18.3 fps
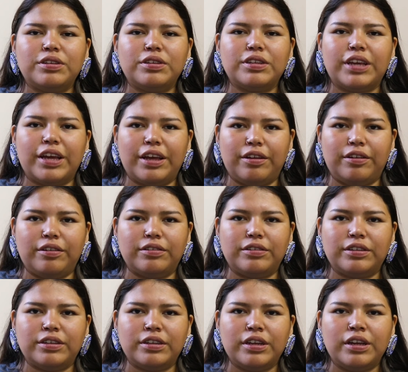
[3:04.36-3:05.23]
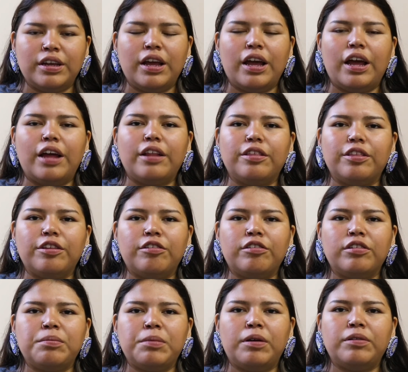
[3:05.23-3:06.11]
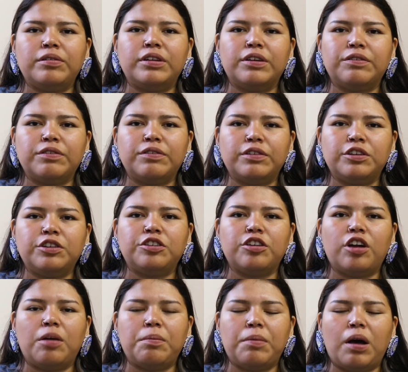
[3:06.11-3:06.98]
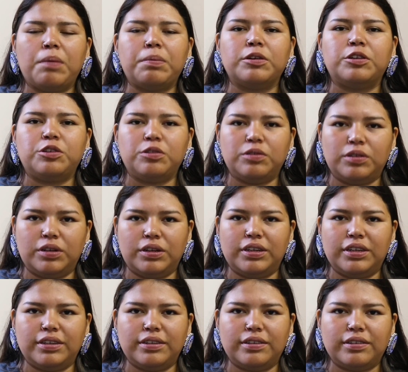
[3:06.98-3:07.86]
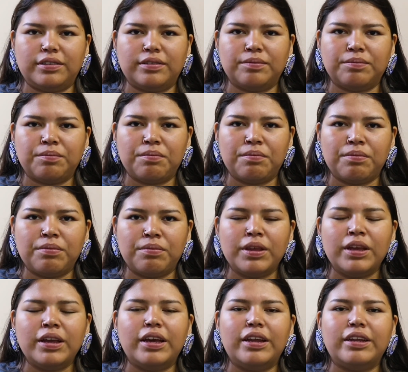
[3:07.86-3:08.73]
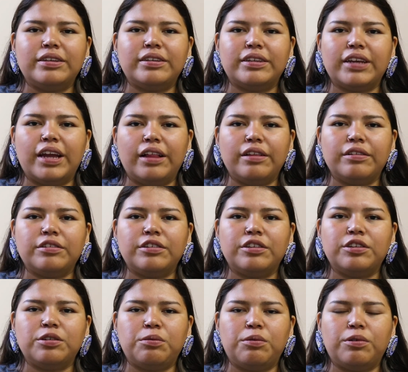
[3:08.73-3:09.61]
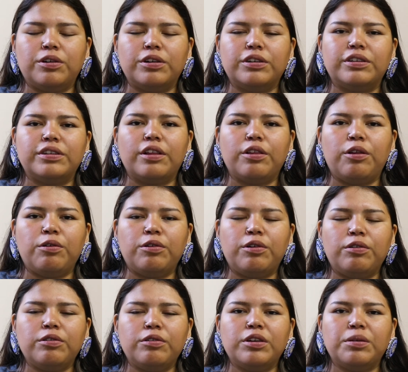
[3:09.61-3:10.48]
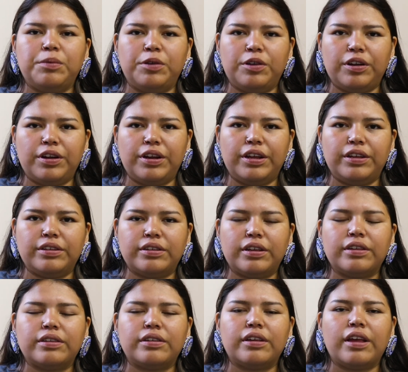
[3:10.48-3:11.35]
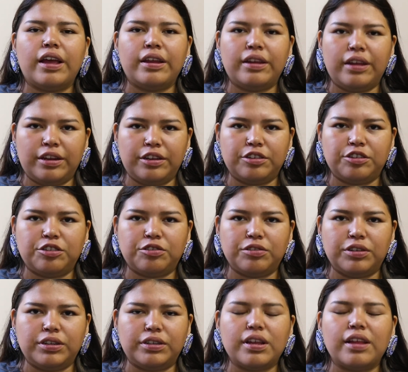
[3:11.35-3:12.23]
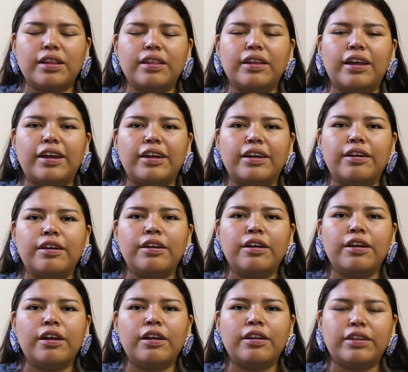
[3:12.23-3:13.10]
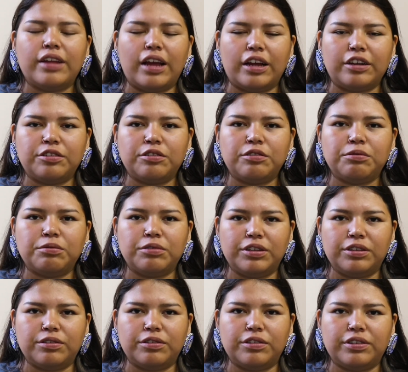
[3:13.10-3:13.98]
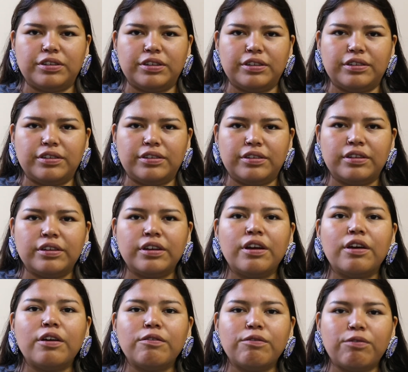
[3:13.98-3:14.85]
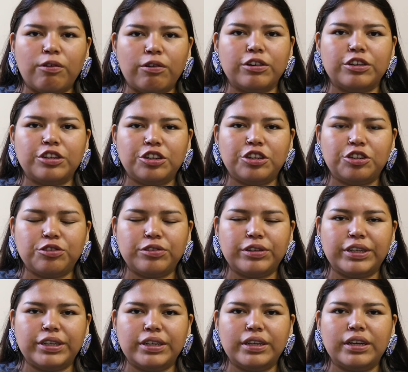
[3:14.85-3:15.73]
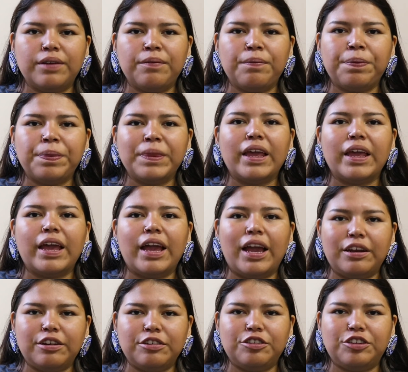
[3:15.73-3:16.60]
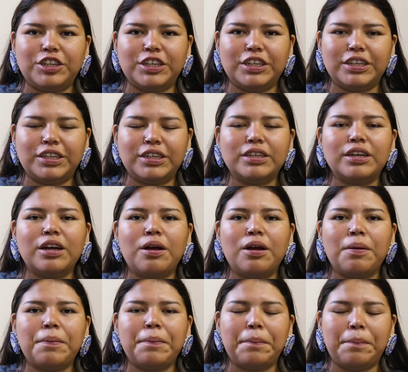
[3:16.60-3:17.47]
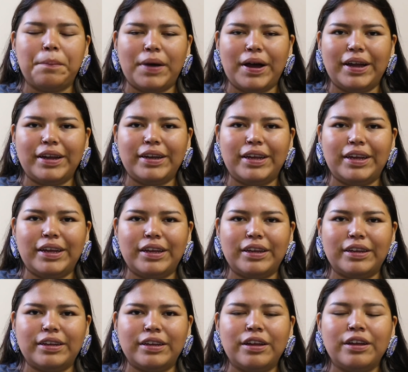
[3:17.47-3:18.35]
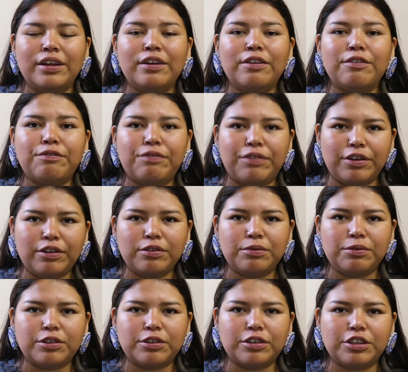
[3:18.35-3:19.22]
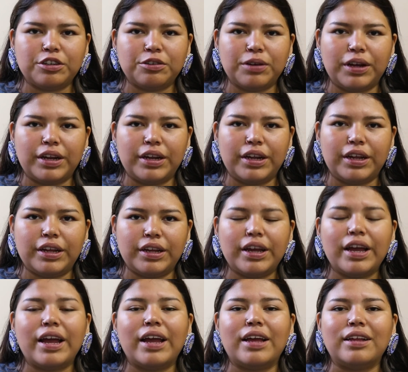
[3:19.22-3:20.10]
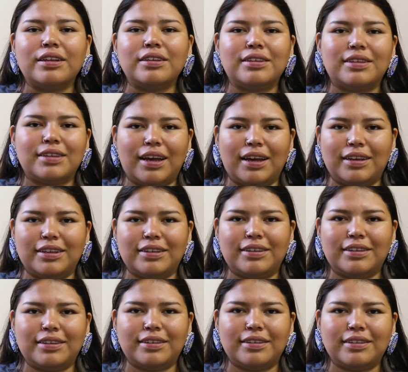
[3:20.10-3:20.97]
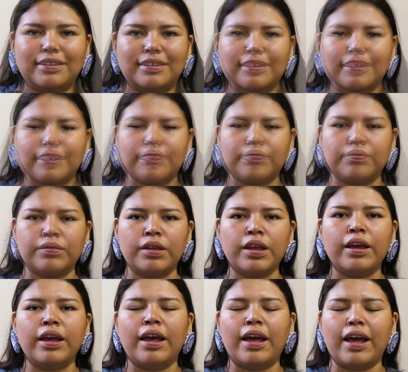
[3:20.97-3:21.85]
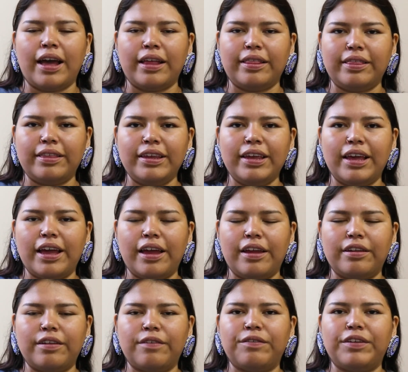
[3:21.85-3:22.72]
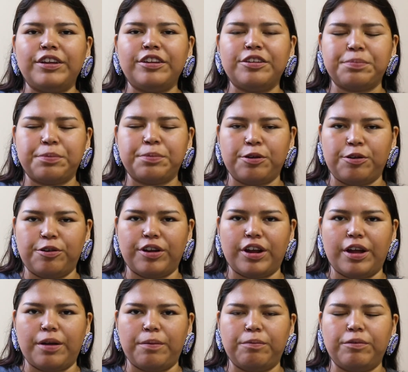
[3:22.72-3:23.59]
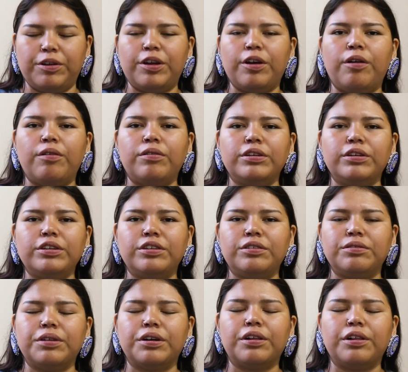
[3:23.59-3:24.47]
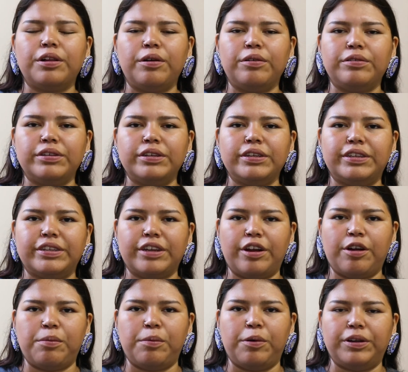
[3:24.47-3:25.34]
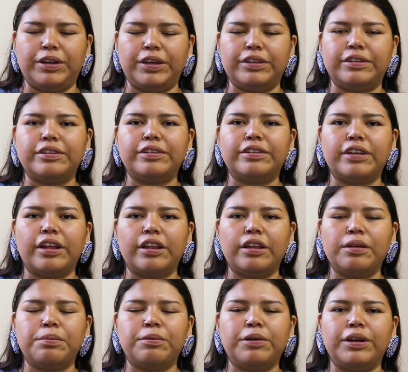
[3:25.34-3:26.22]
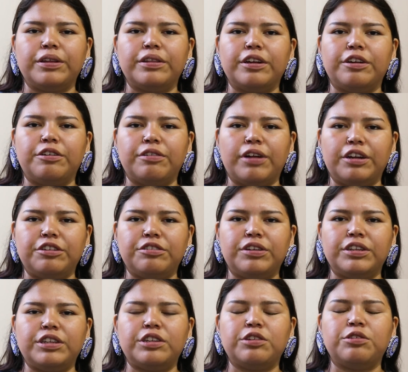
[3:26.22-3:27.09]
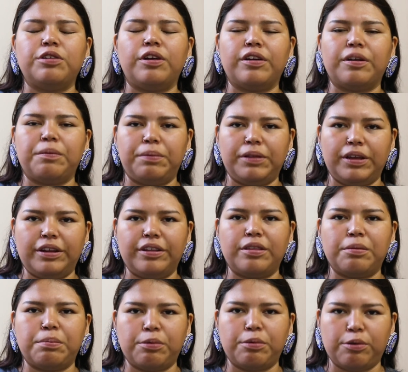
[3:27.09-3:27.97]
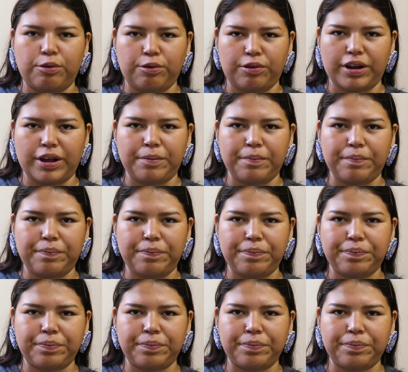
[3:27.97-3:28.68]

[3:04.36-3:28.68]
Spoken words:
skills and learn about different job opportunities. It is tailored towards local communities and industries like natural resources, forestry, energy, mining, fieldwork training, and science. At the end of each program, we always do a closing ceremony to celebrate the graduates who have completed the program.